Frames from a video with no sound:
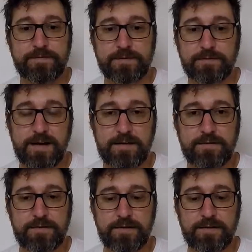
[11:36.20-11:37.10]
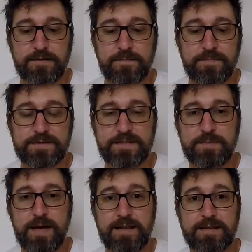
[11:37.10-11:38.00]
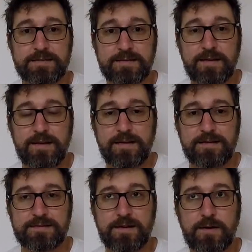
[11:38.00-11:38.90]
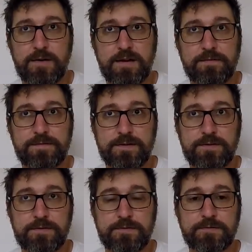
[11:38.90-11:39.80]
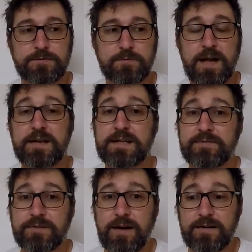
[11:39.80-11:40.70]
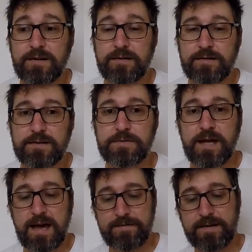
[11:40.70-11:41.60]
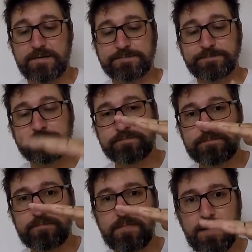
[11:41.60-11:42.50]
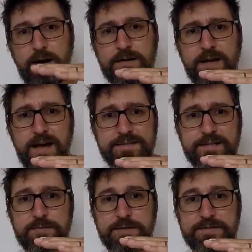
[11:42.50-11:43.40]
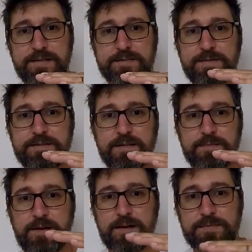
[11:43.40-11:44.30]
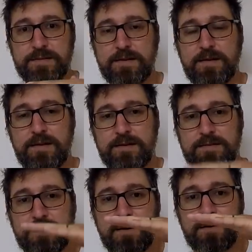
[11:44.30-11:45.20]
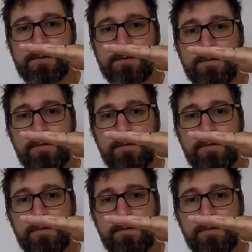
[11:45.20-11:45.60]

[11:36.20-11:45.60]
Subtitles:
the ground of the seabed is. So if you waited even longer, you'd have it, our tide's here about 6 feet sometimes, so